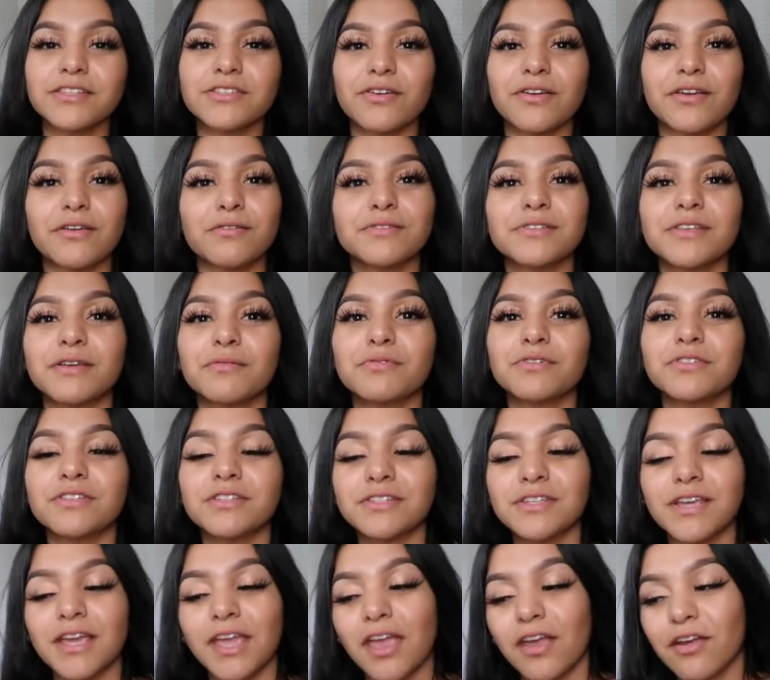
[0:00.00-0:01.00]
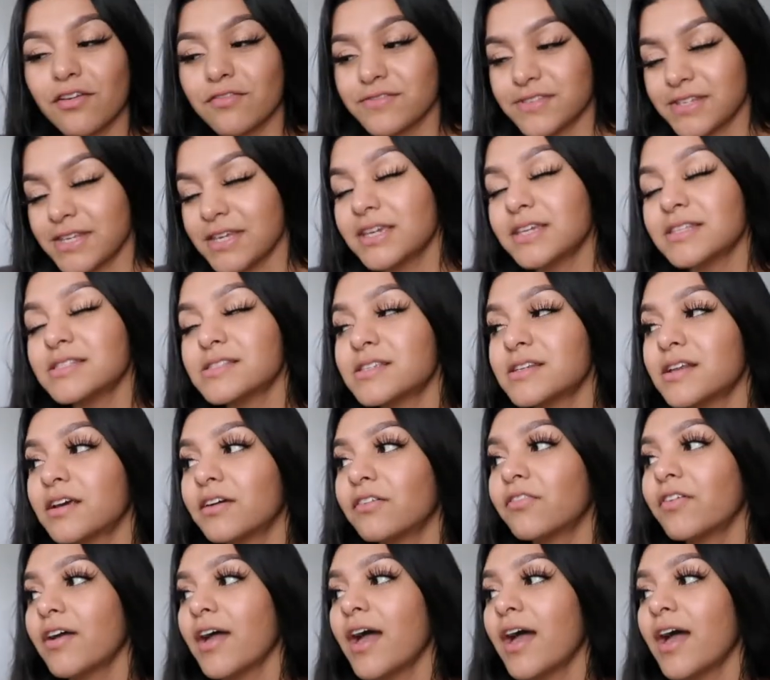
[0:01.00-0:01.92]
so he was able to take care of Zeke and stuff.